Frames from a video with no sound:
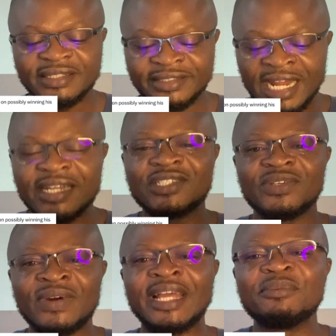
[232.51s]
That is
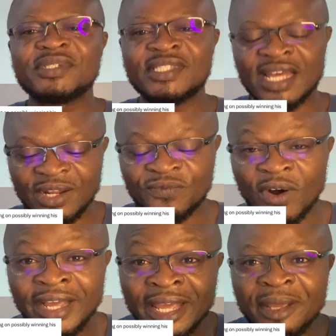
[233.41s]
Raheem Sterling.
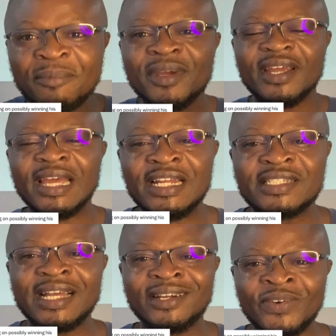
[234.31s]
For him, it is
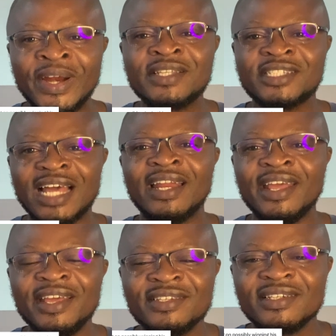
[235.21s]
a great
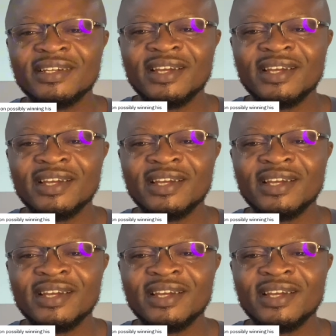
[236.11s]
challenge.